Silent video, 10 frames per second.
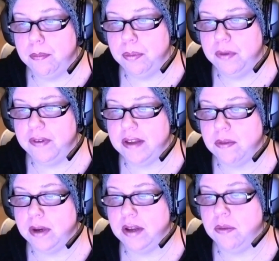Professor
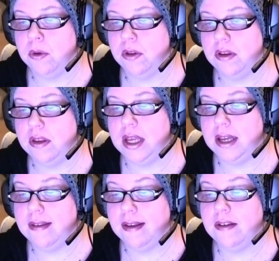West wants
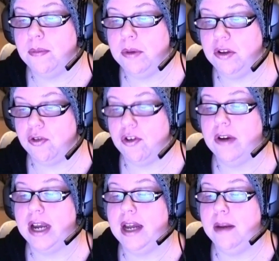e-cigs to be
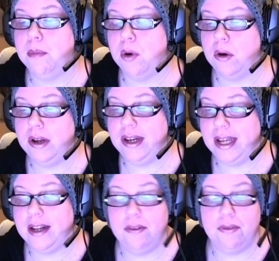stronger and more
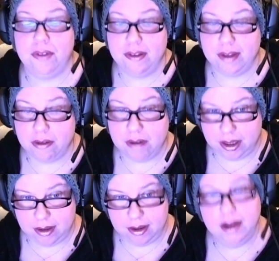addictive than
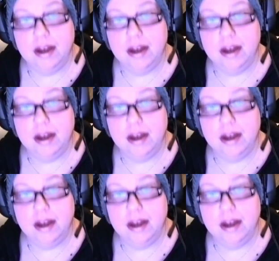cigarettes.